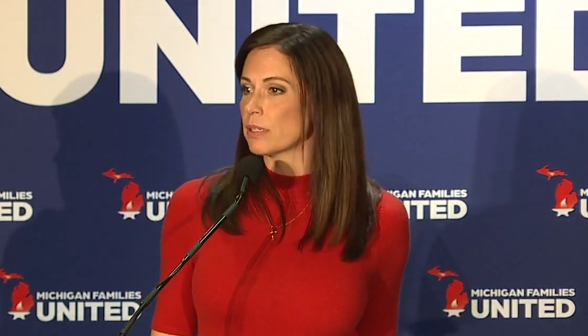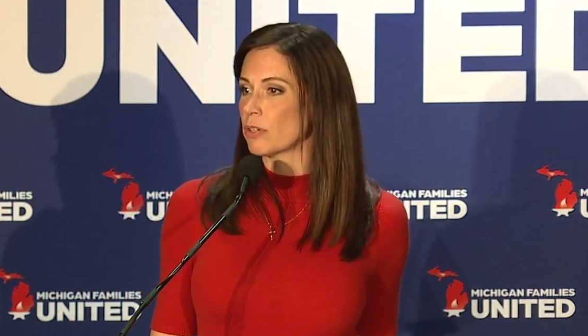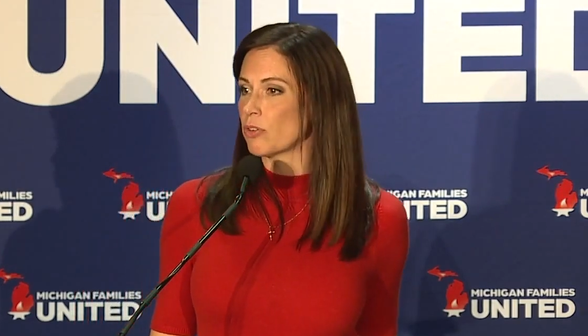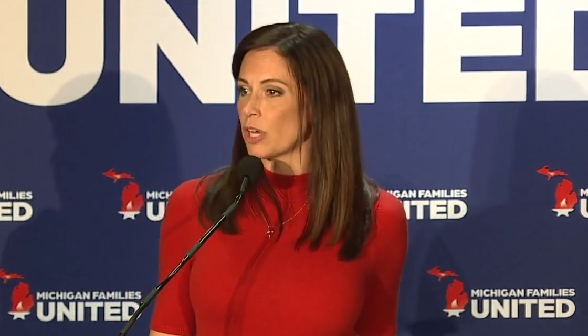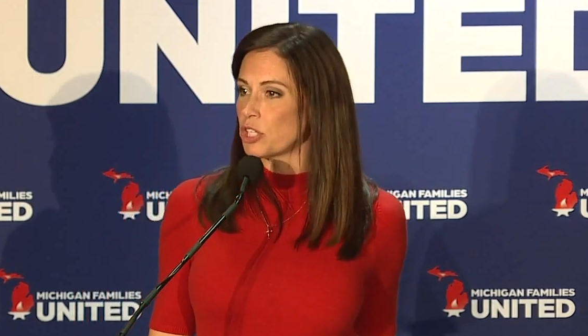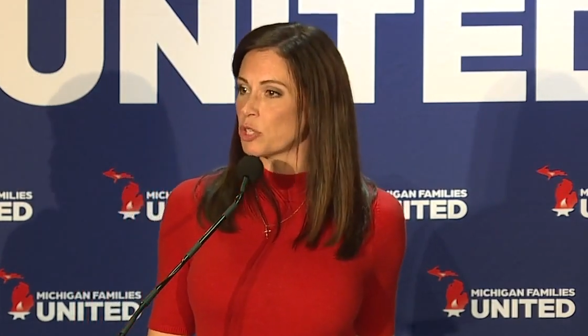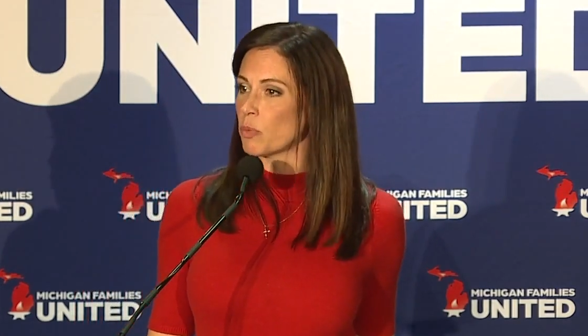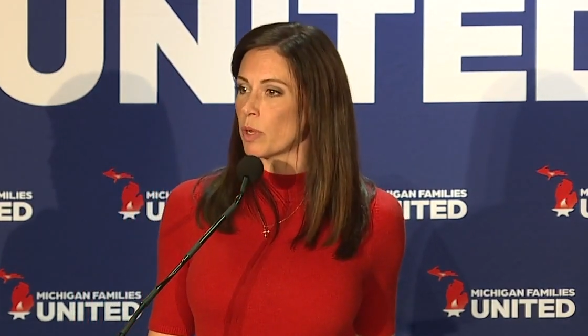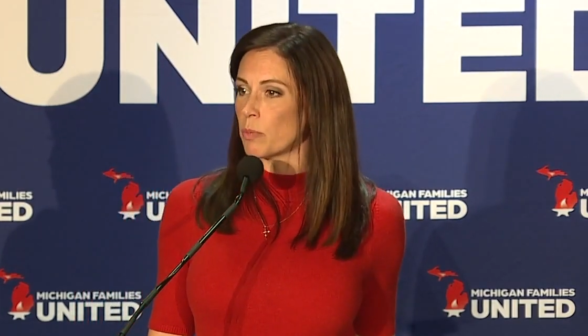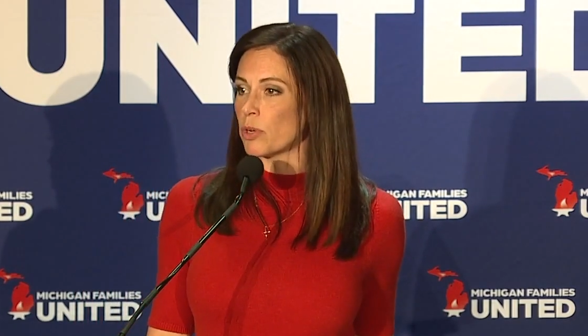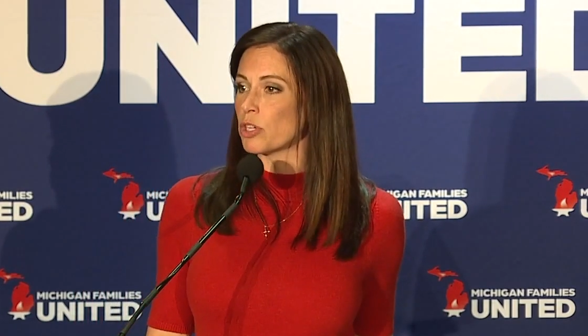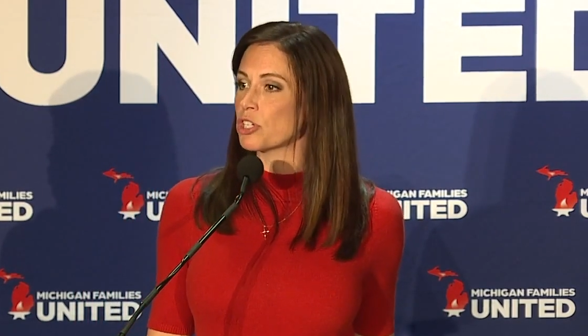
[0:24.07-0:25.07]
Gretchen
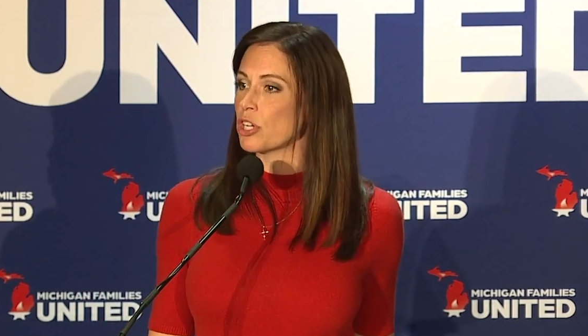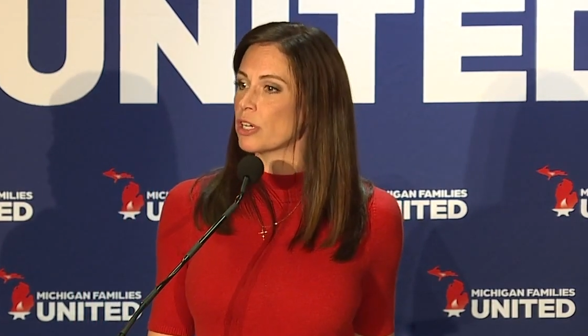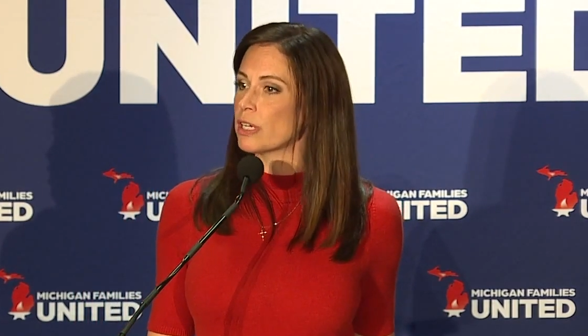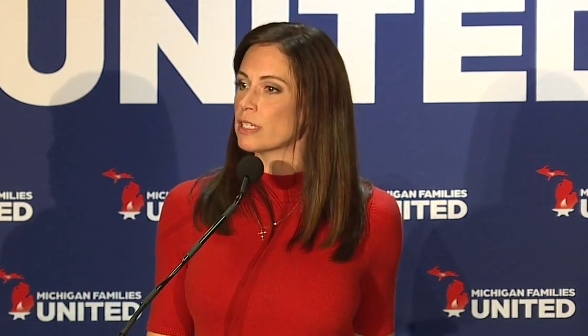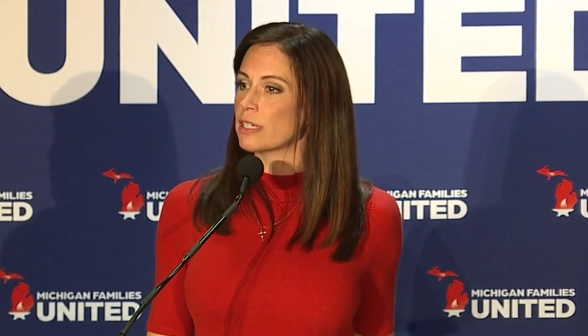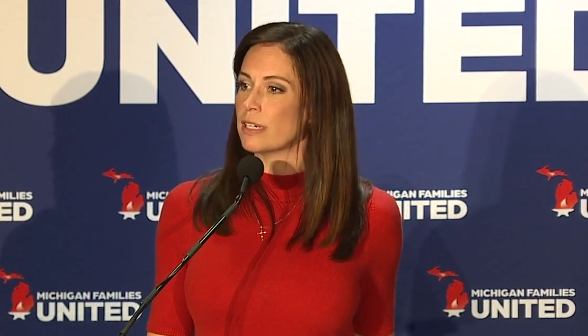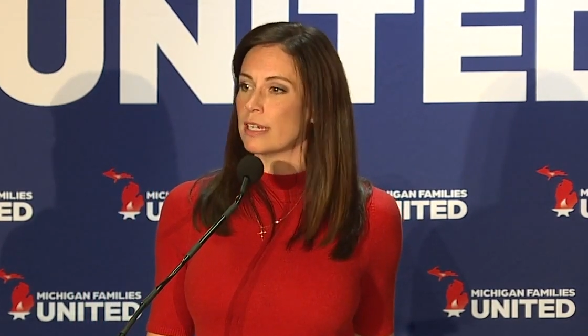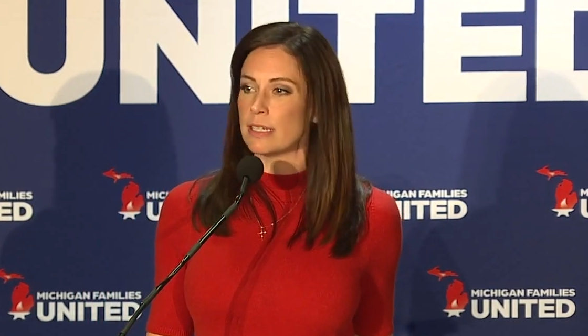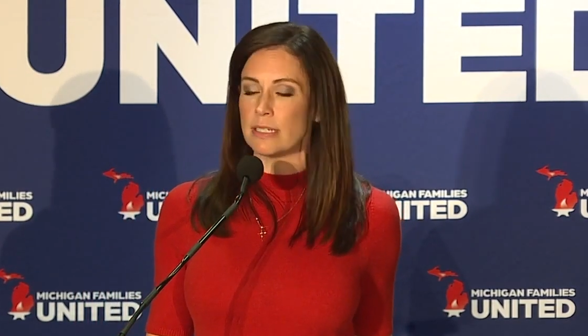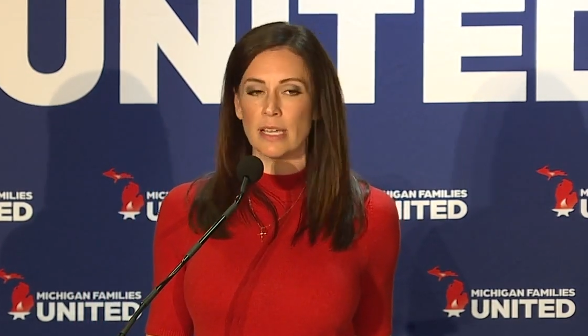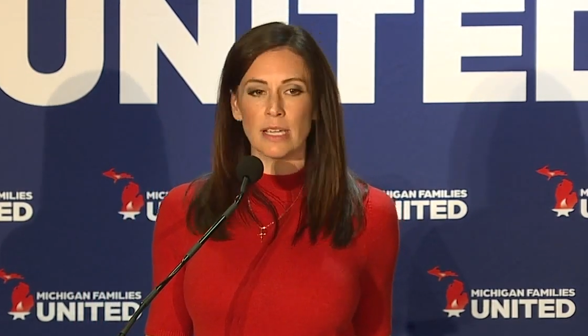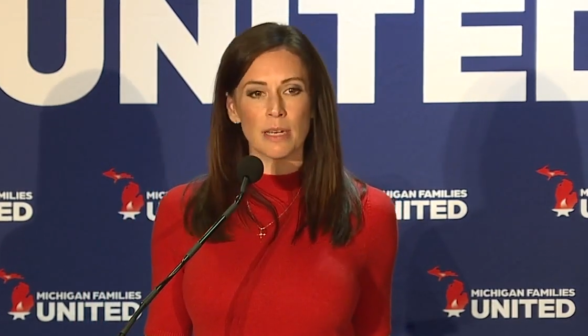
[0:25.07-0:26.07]
Whitmer sure is good at
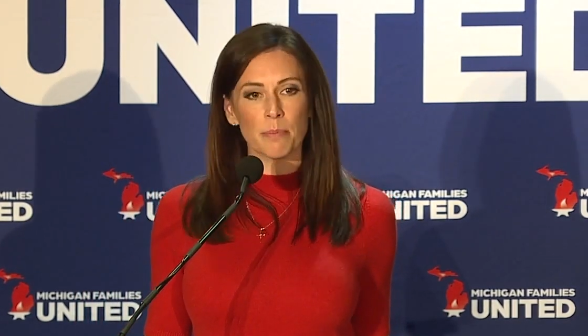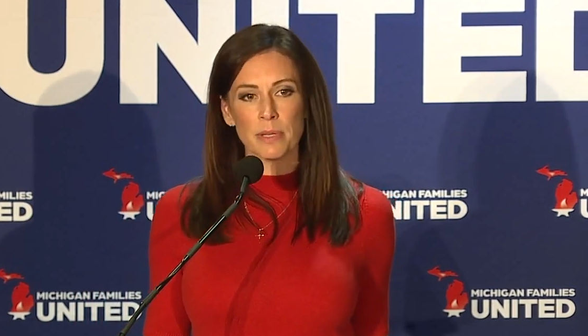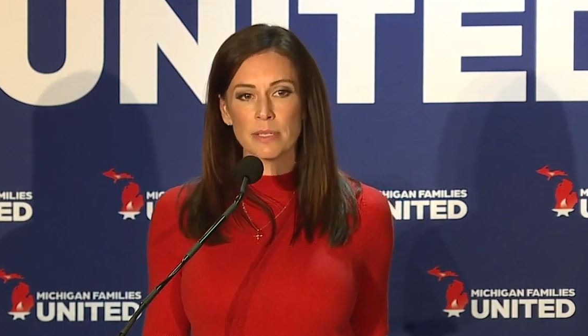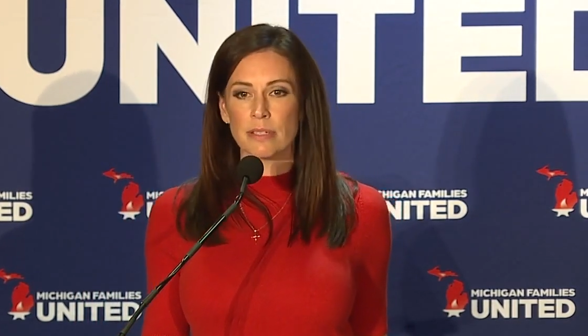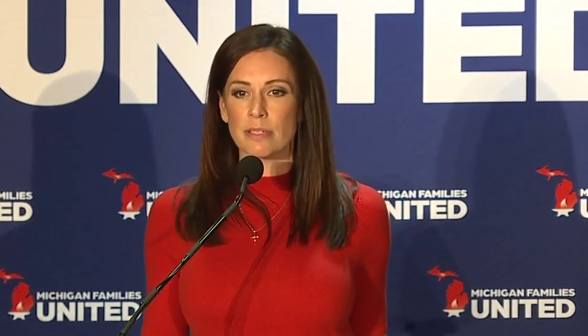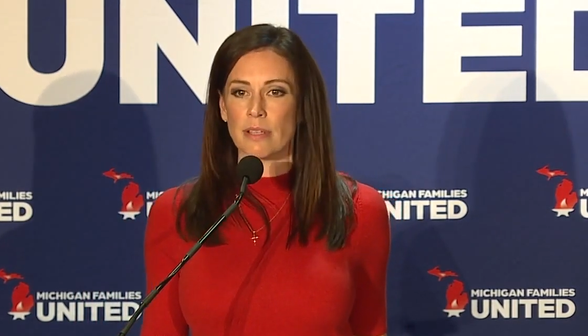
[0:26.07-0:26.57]
taking business